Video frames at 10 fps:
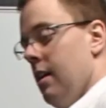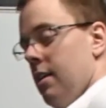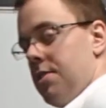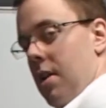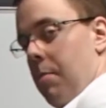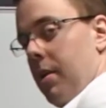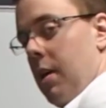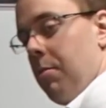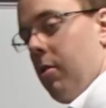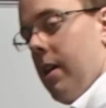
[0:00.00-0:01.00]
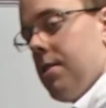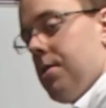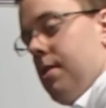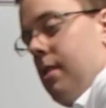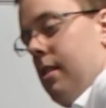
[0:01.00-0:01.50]
top of the hip
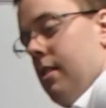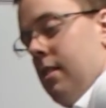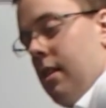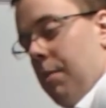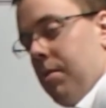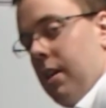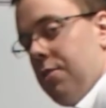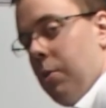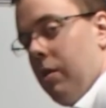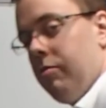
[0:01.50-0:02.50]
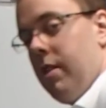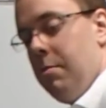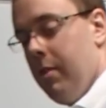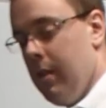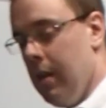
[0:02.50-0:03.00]
crest up to that 12th rib.
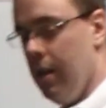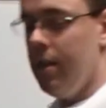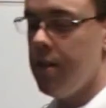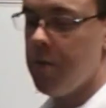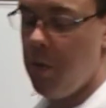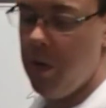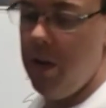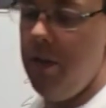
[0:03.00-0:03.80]
So what we're going to